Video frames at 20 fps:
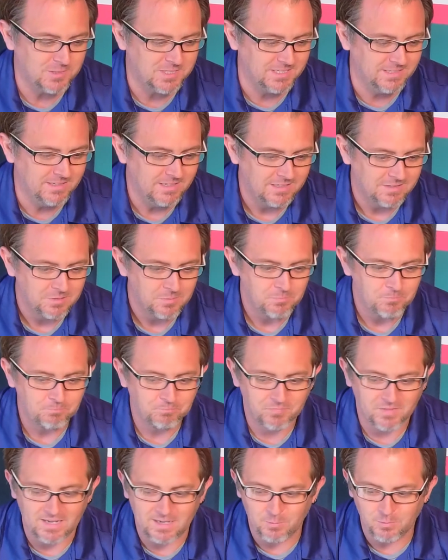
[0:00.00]
And
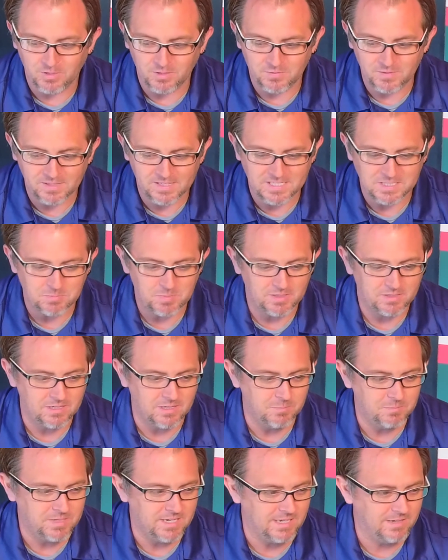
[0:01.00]
I really think he's
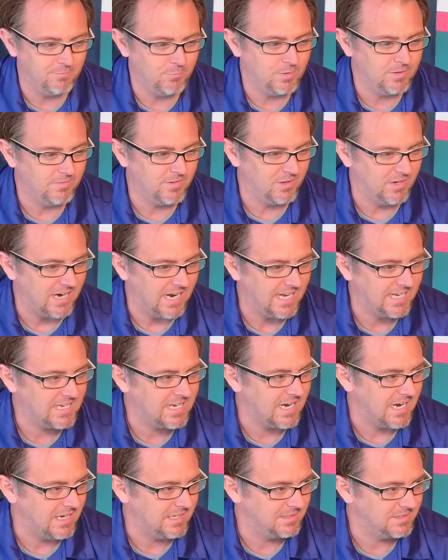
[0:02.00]
become kind of one of our
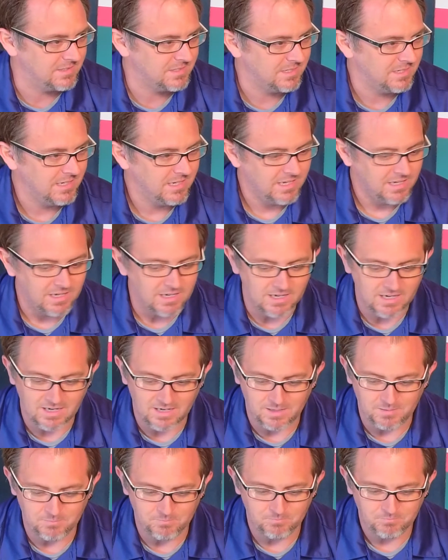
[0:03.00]
icons
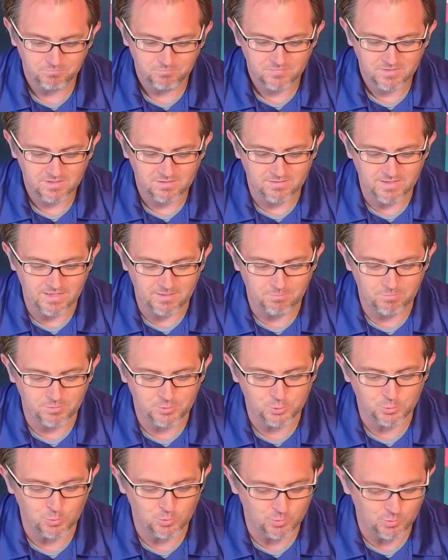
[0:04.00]
that
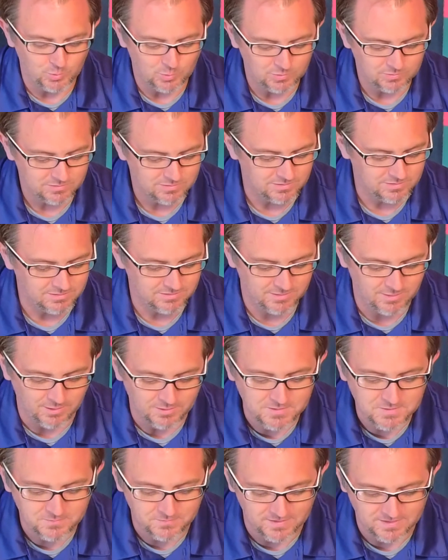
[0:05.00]
patrol the
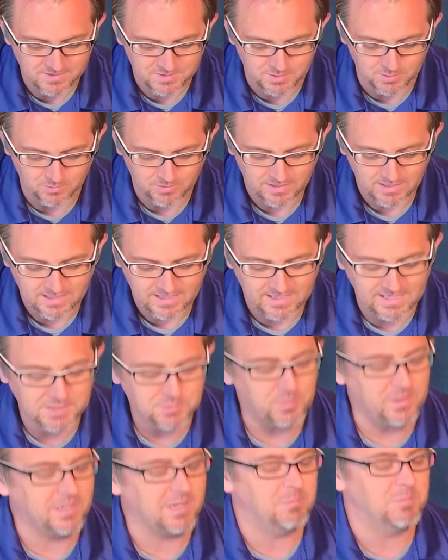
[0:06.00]
Arts Fest. So he's
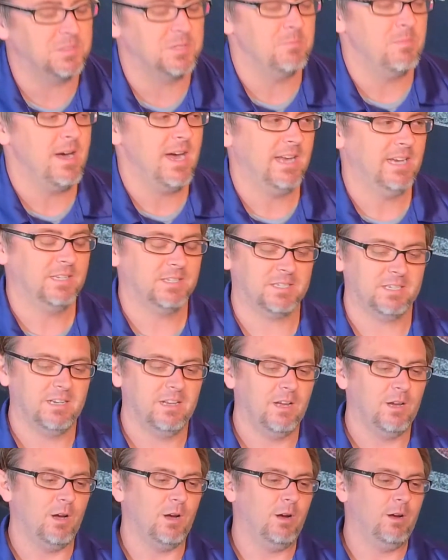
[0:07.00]
one that comes to mind as
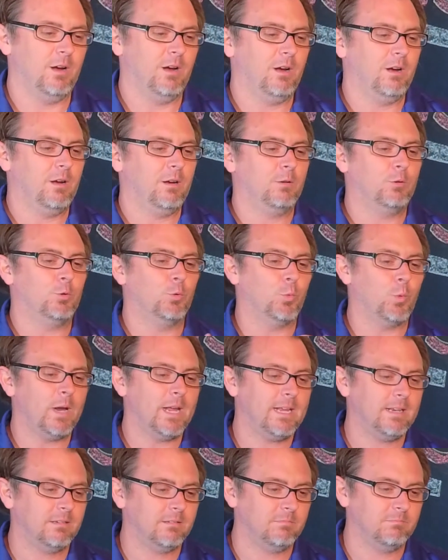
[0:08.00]
a
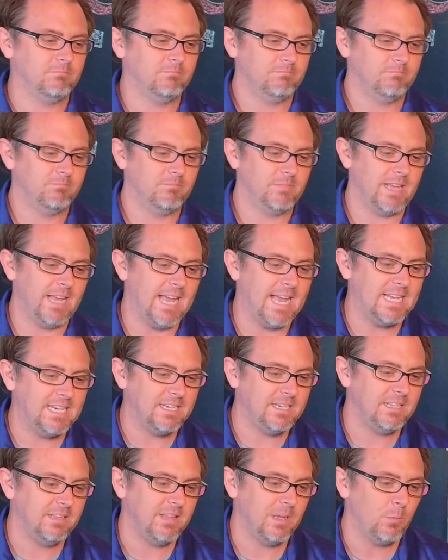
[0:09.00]
great
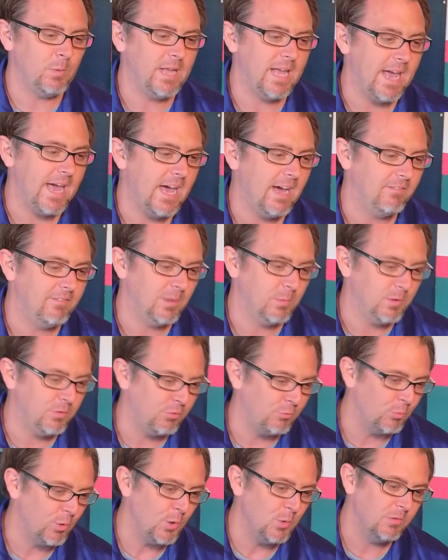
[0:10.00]
entity that we have that we
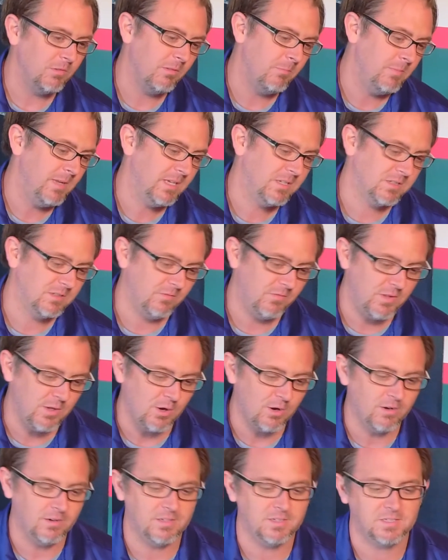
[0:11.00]
throw into the mix of the
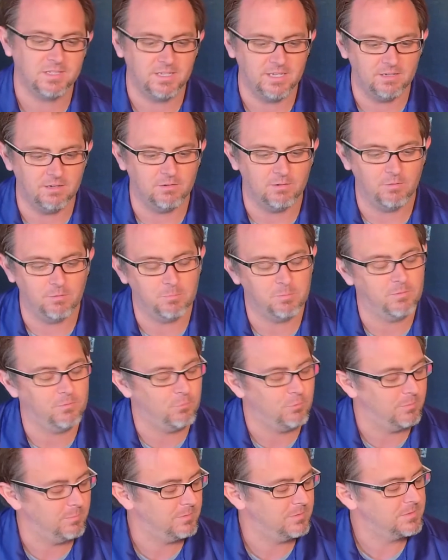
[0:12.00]
artists and our other
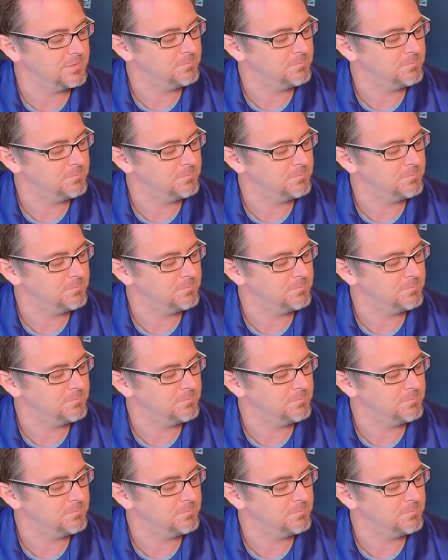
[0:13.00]
performers.